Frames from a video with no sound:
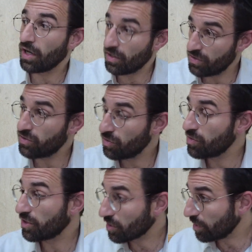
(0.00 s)
undo
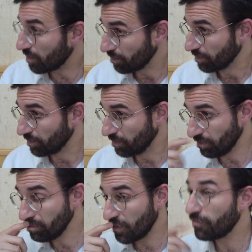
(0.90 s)
the decree.
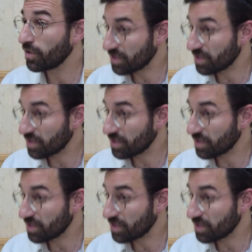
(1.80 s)
For